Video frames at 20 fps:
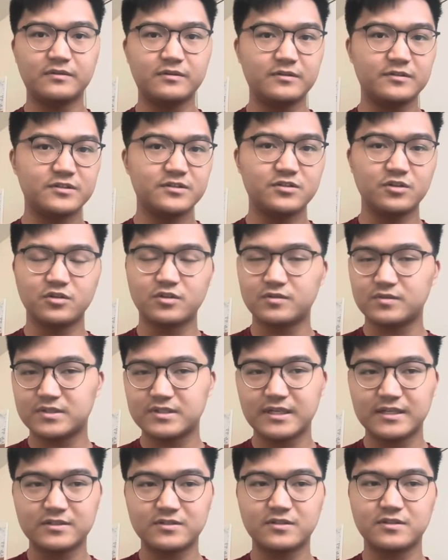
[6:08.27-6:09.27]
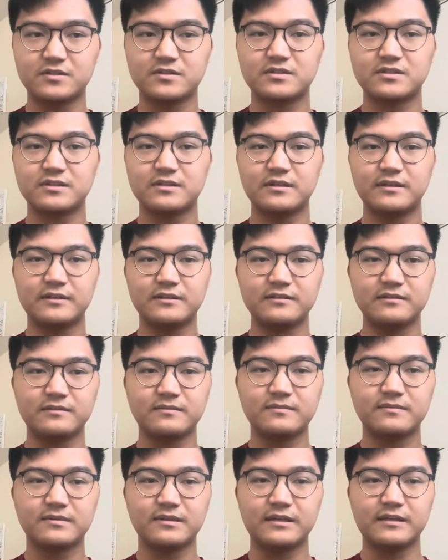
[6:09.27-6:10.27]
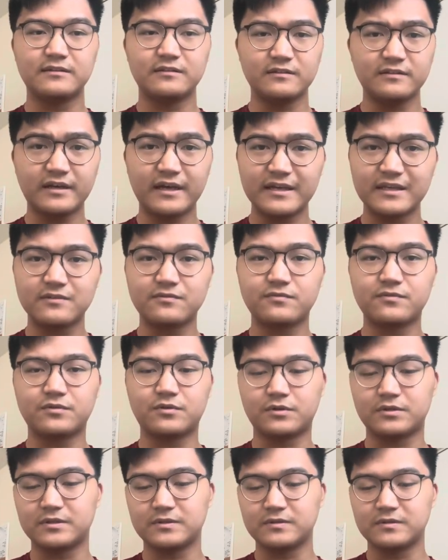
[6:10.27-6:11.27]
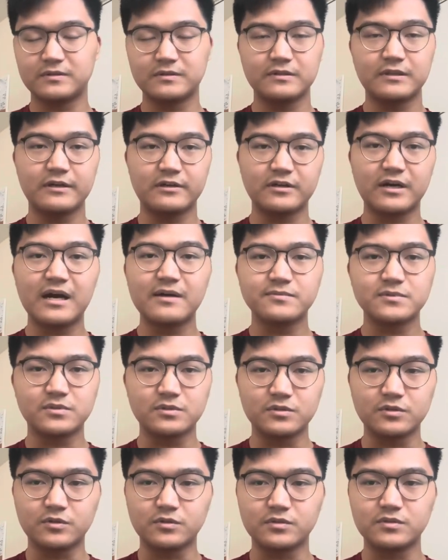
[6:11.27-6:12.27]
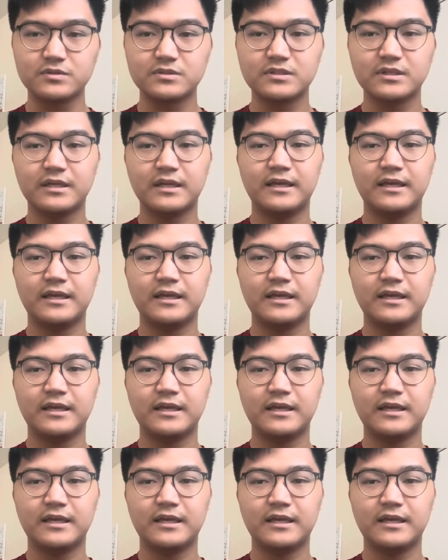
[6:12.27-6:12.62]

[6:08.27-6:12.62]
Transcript: circumstances in life or their obstacles,